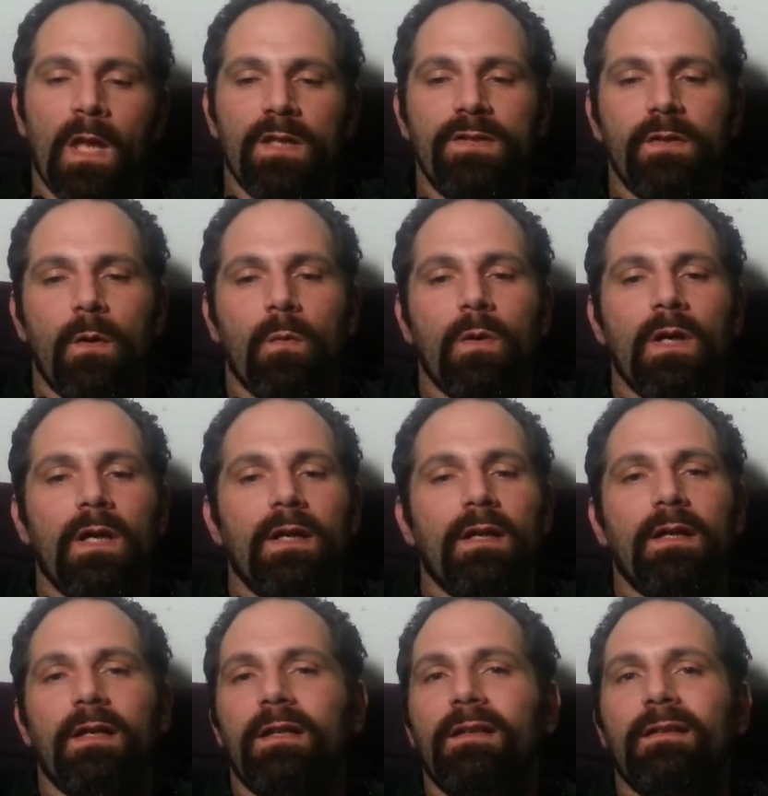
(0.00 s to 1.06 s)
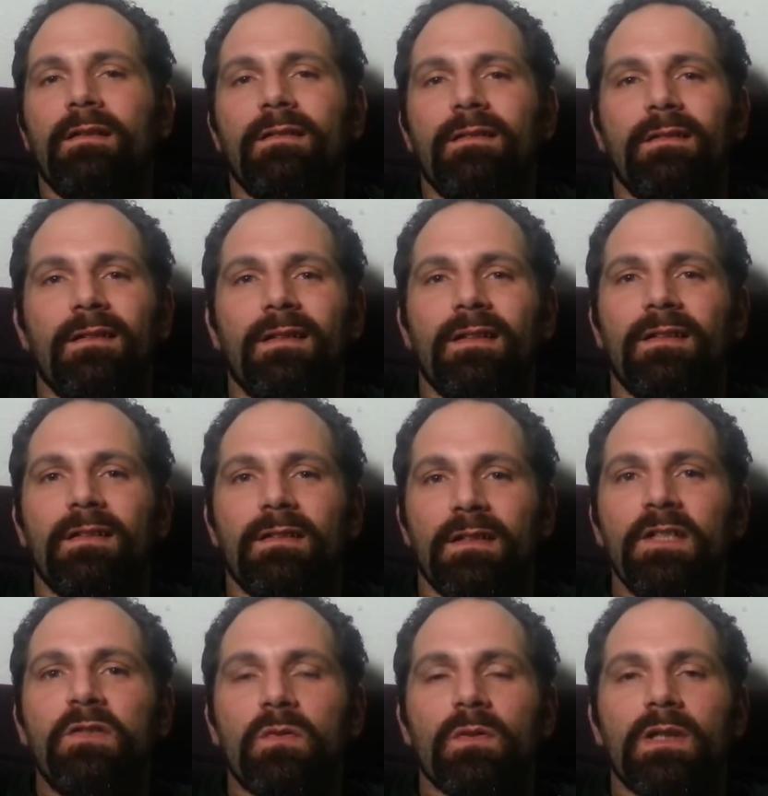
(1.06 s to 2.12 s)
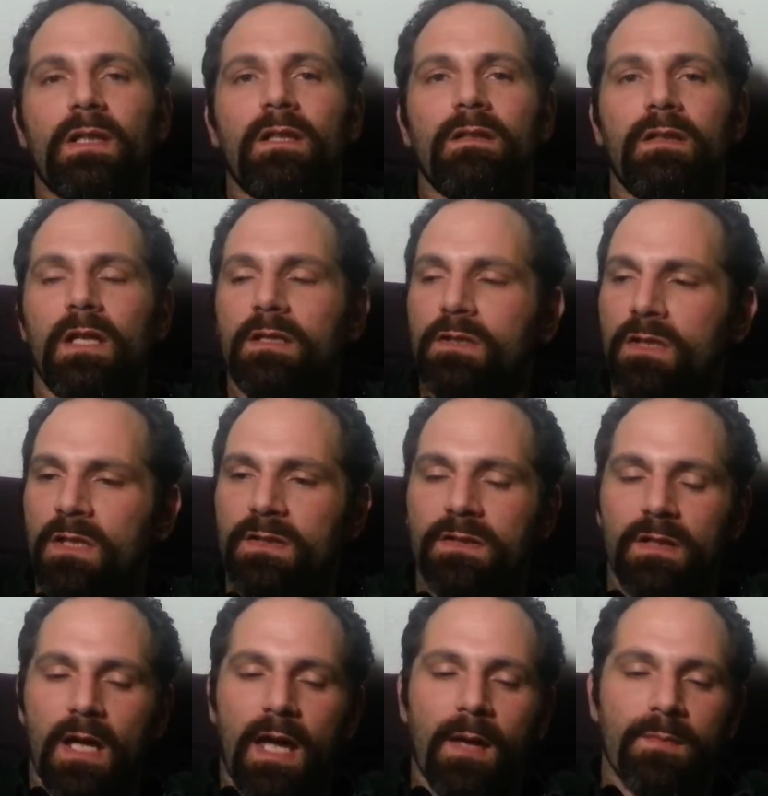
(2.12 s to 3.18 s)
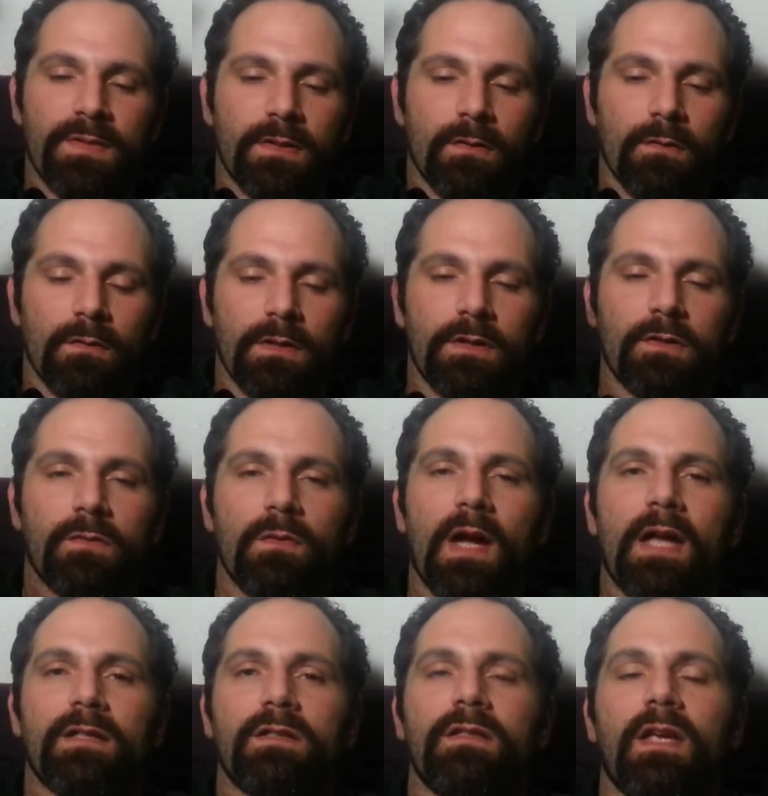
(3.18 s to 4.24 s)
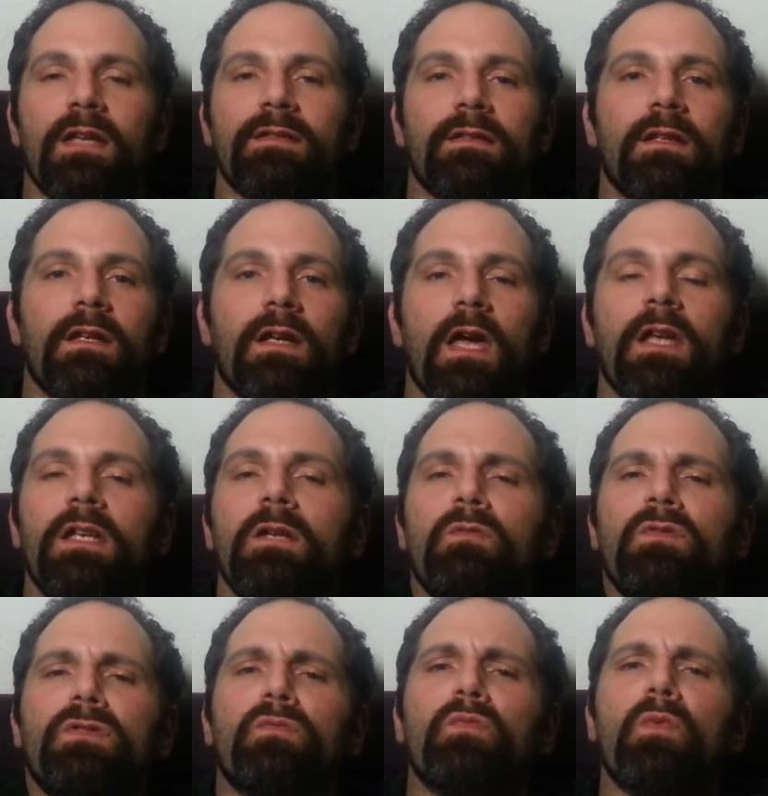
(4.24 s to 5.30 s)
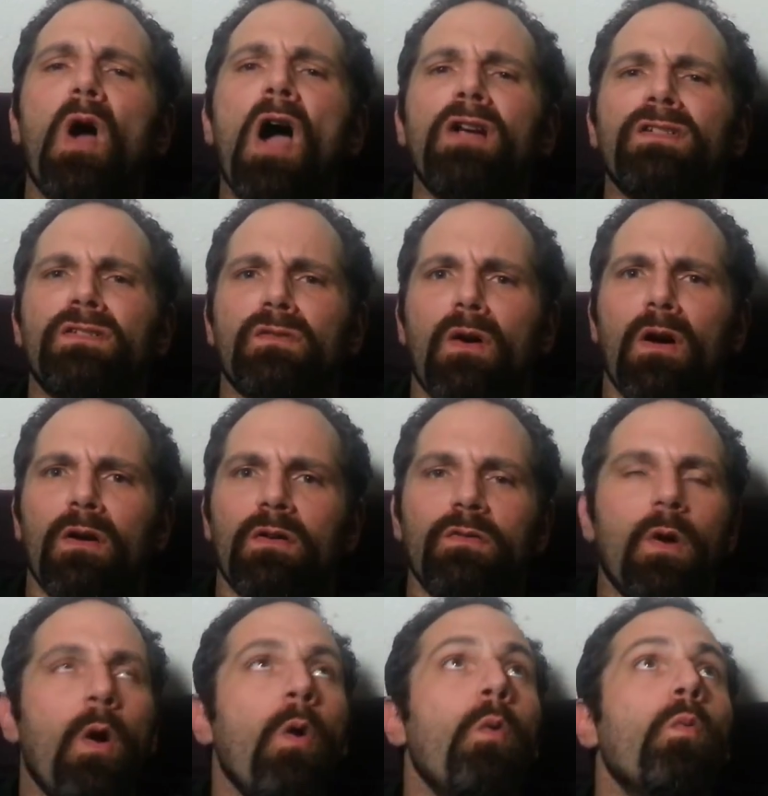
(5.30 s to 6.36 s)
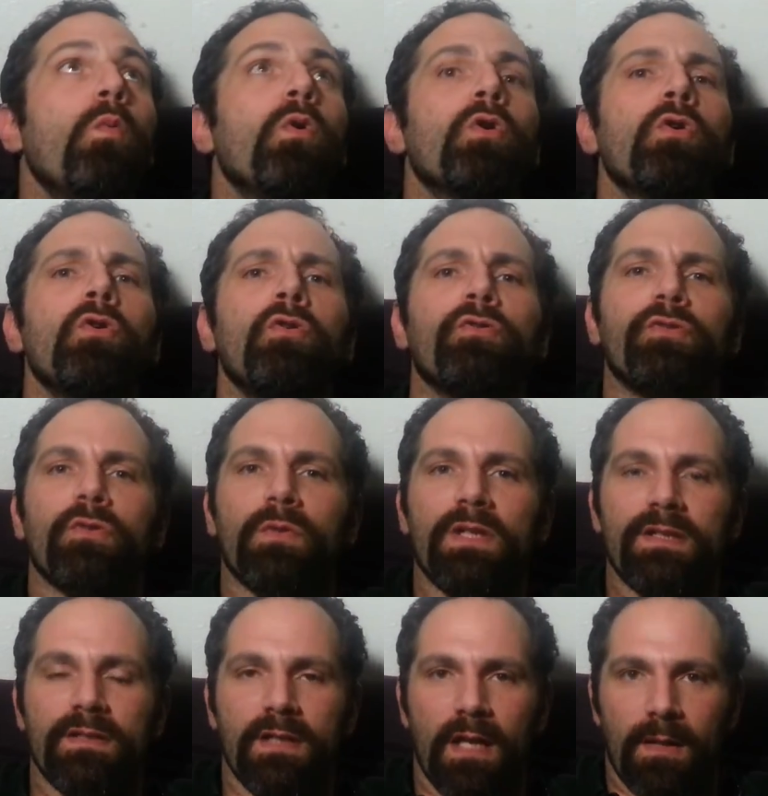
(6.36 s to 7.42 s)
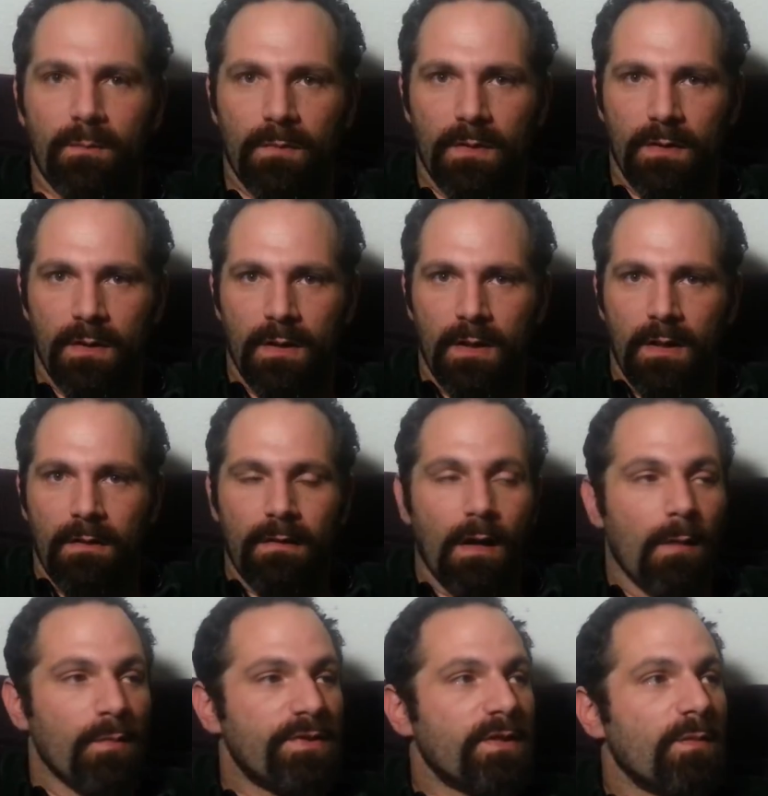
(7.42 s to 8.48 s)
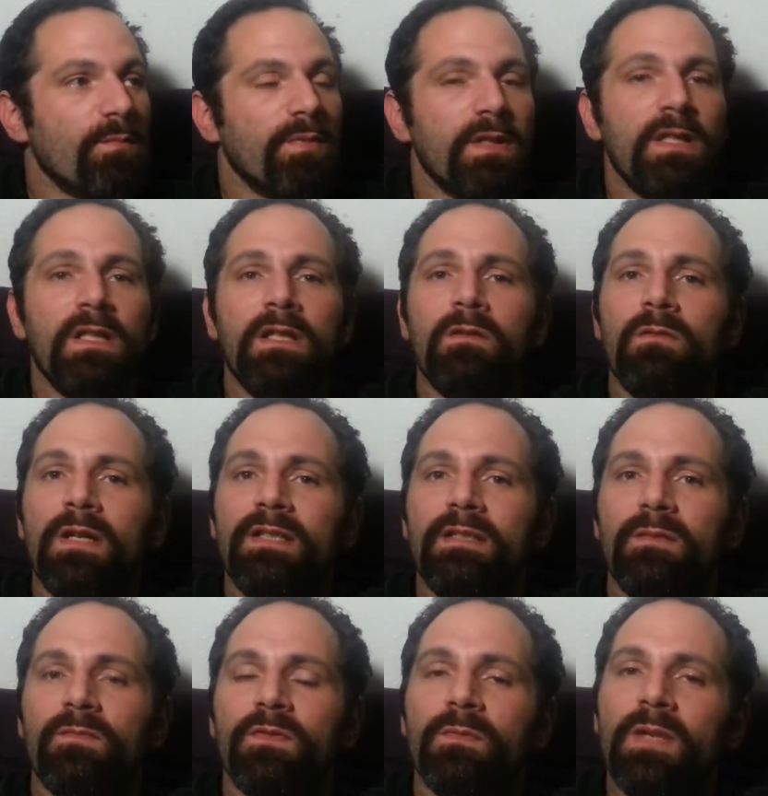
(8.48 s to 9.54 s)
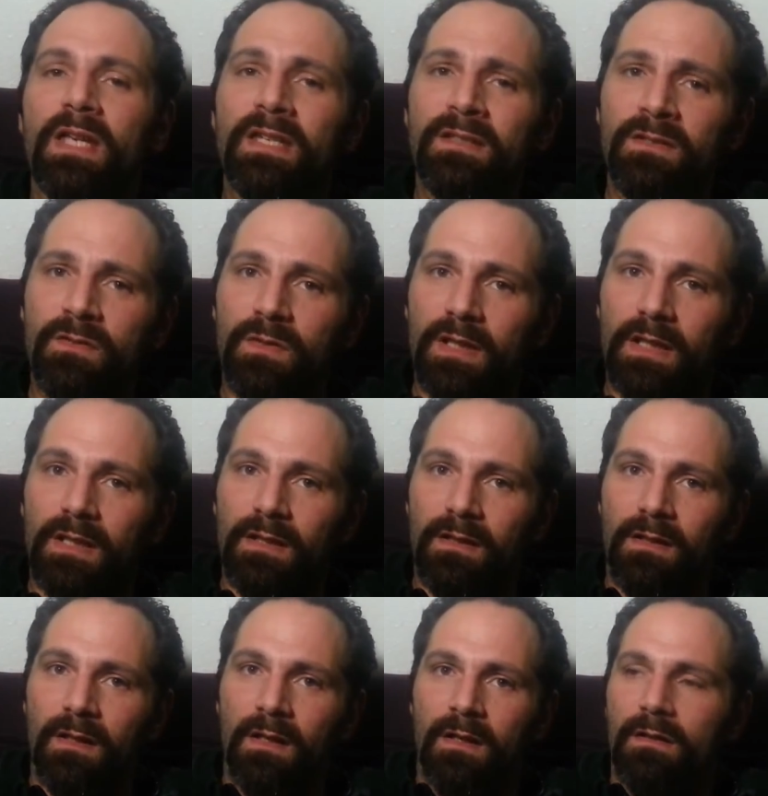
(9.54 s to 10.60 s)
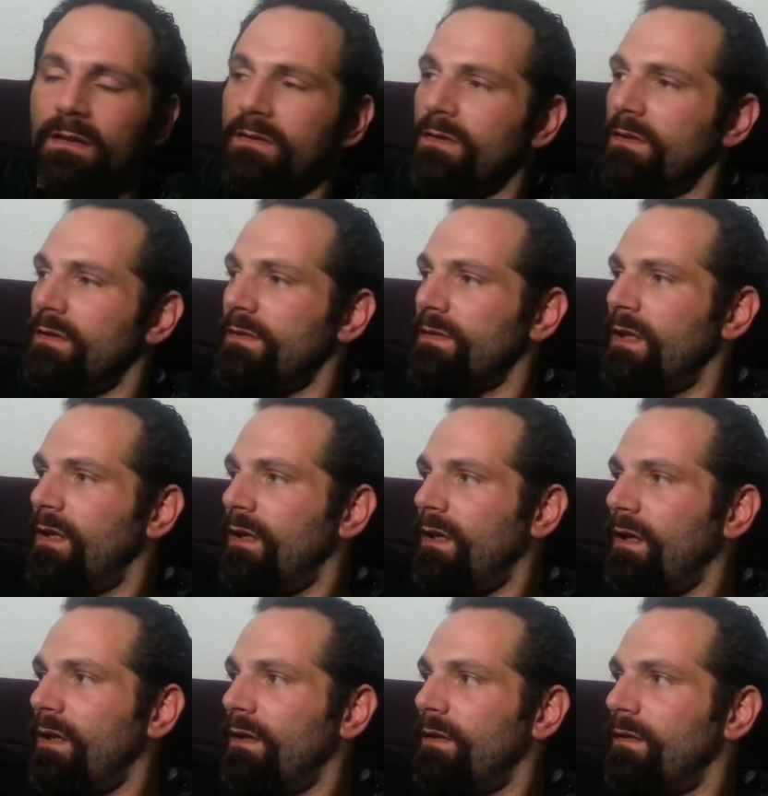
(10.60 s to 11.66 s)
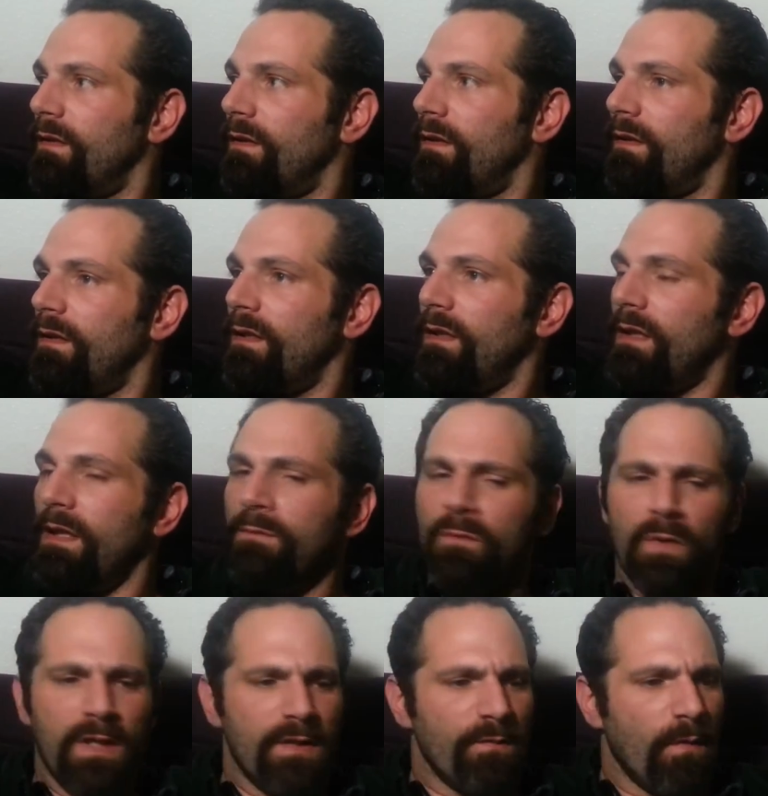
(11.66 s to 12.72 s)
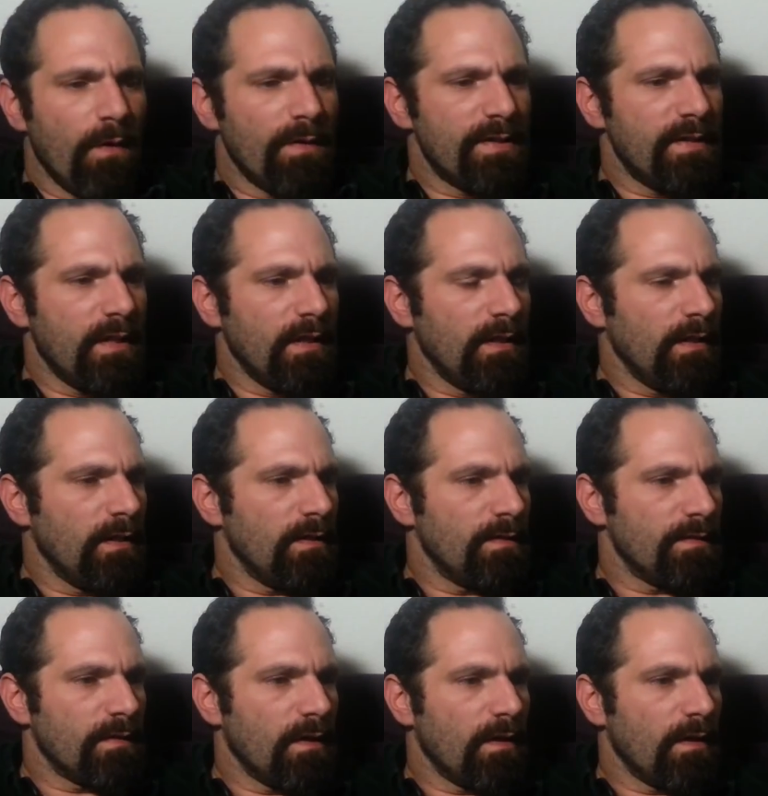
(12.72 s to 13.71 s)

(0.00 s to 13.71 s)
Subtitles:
So, literally, they just absolutely trashed Tesla. And he was a rock star. The whole world knew his name. They almost completely erased him from history. They took his, they even went as far as taking his